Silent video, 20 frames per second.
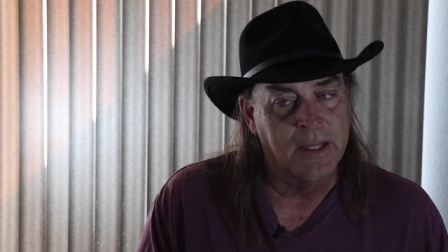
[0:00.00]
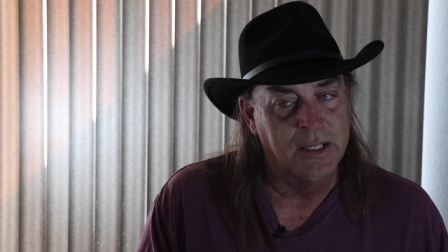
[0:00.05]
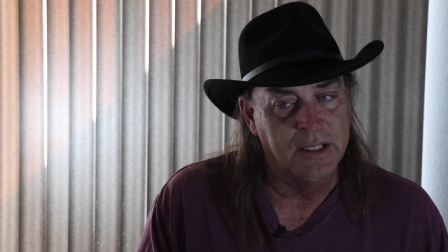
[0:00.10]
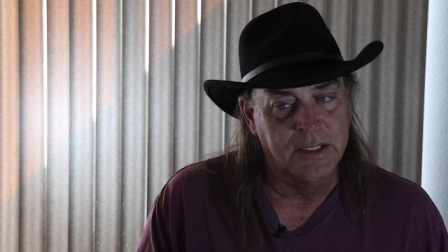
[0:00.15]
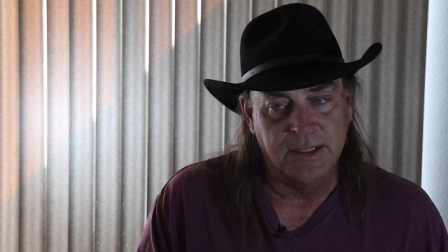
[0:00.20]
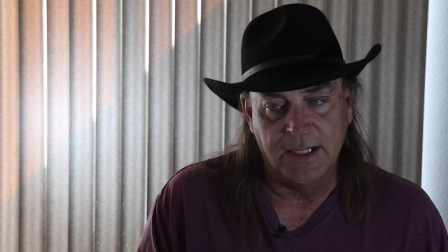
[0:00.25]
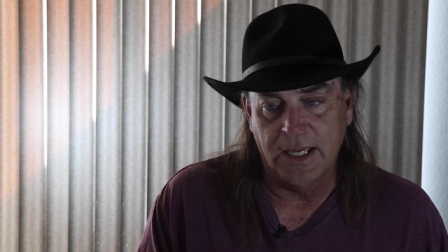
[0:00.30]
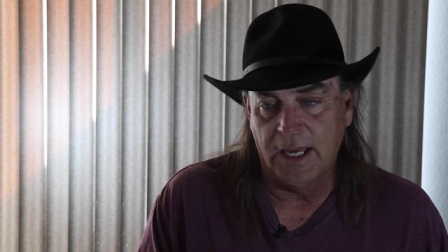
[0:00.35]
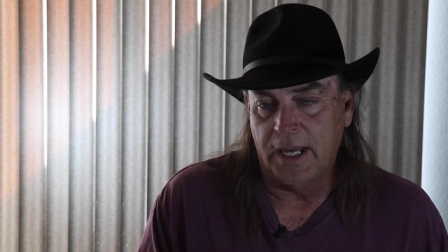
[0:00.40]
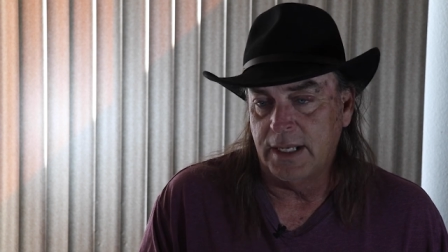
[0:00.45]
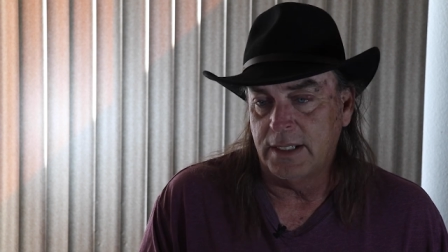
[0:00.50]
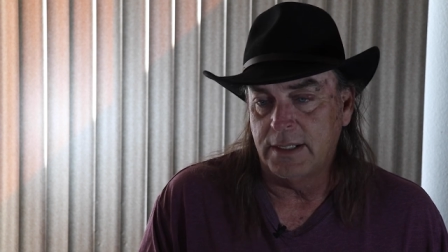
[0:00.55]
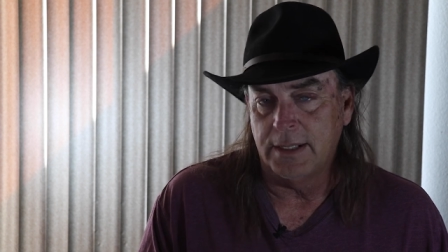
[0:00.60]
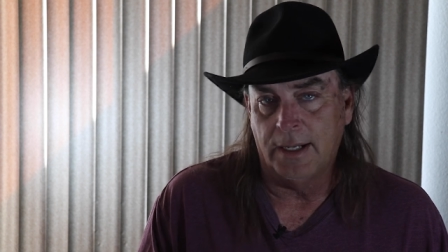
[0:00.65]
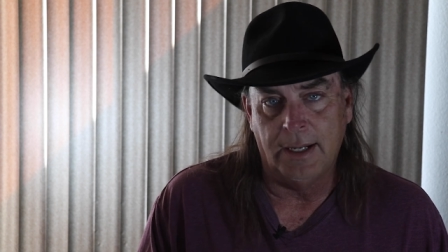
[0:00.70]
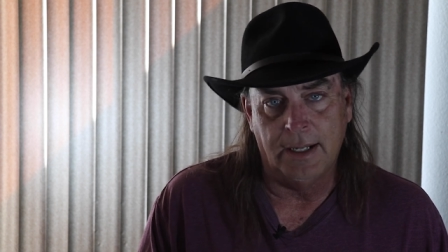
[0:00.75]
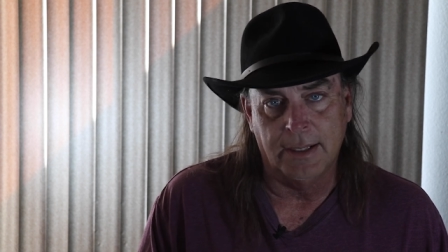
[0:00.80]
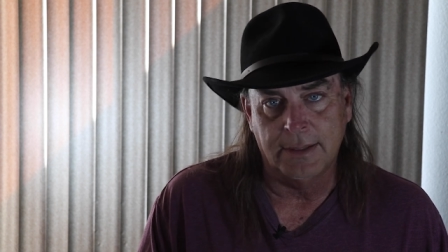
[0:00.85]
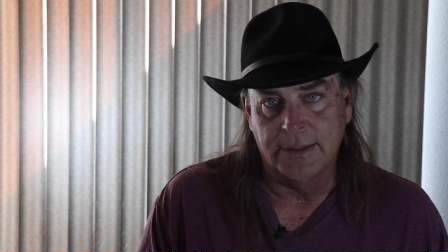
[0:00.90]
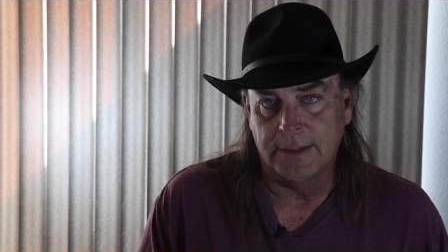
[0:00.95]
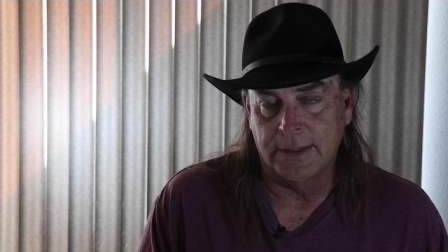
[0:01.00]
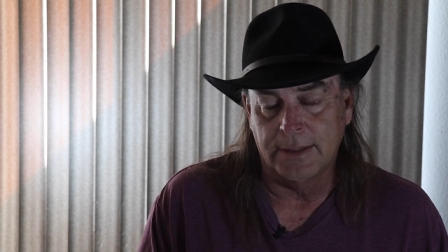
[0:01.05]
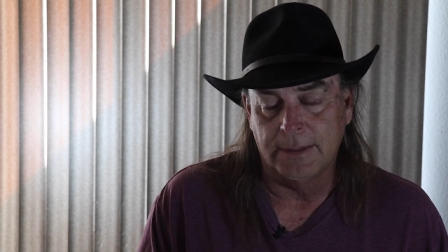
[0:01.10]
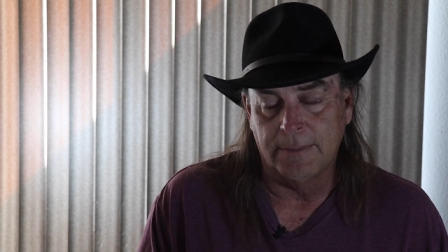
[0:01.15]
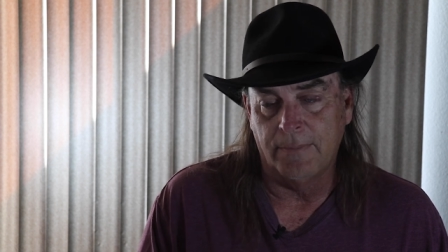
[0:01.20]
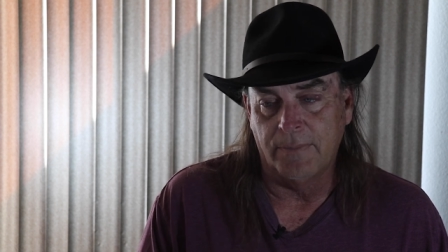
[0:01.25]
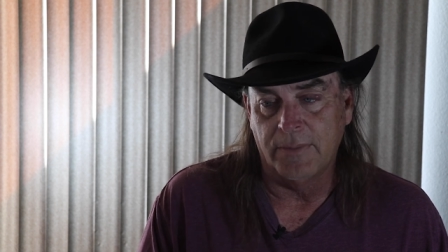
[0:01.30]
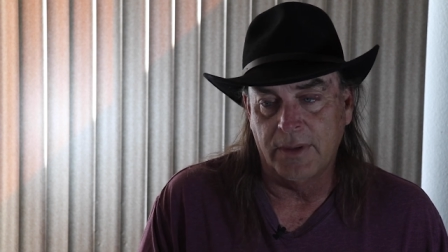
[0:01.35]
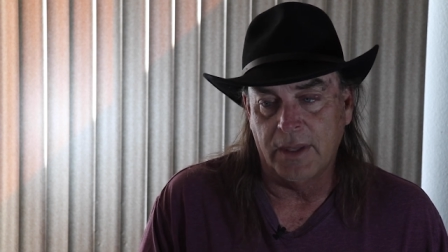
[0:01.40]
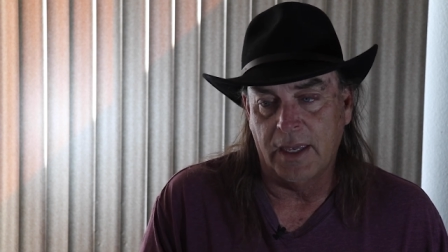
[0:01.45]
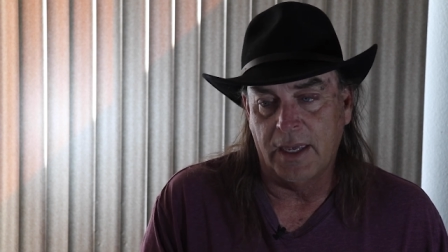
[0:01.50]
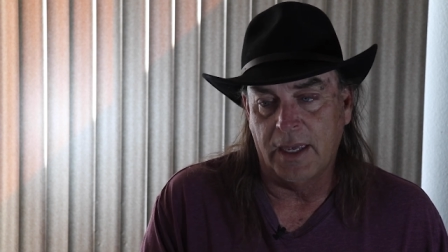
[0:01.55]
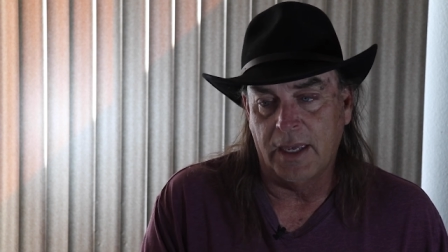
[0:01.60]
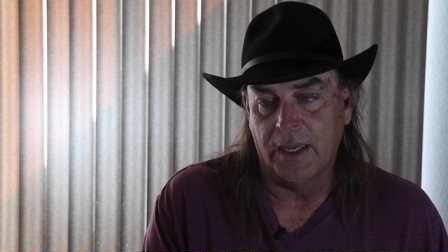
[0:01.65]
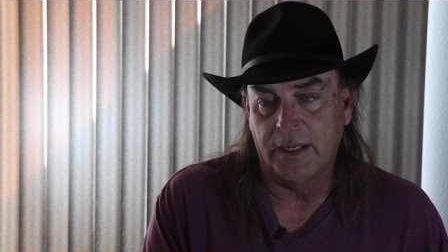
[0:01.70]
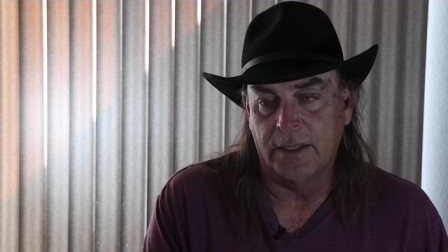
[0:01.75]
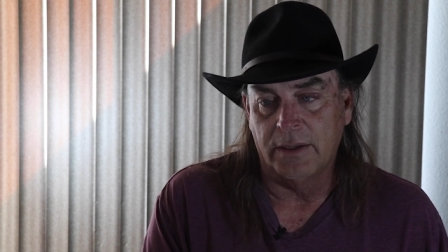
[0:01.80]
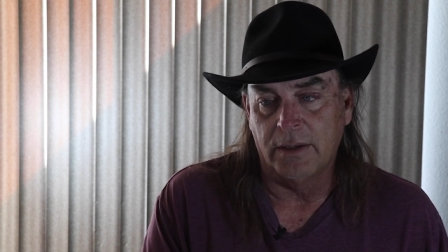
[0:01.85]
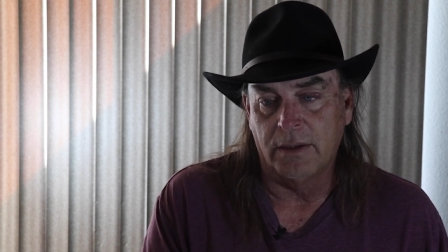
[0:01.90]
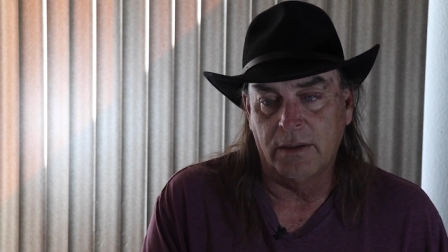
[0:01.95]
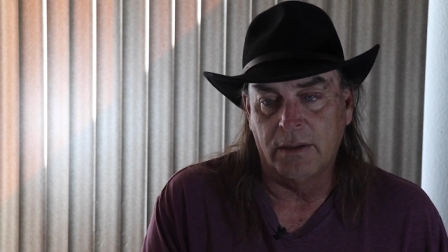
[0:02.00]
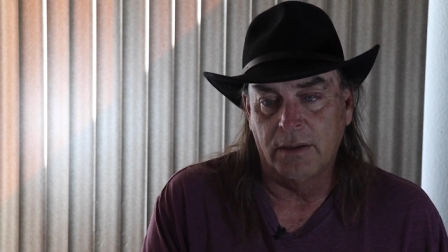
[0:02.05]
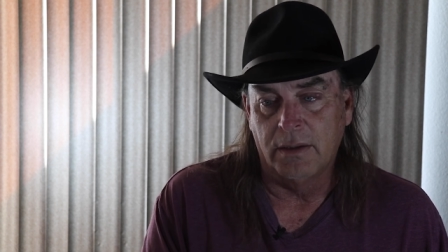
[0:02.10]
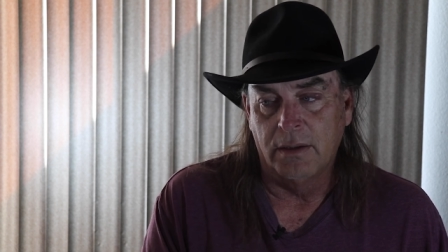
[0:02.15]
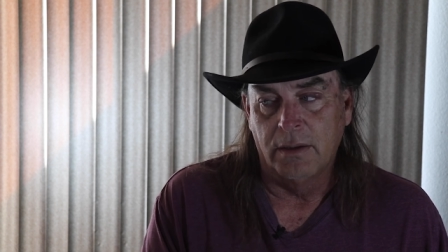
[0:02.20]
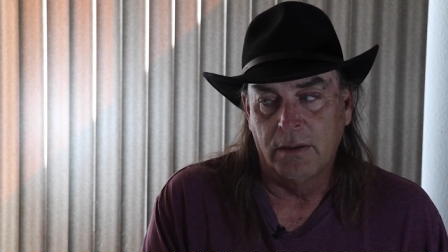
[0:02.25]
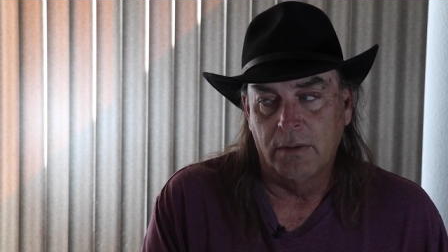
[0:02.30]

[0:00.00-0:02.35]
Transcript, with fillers: this guy talked it, and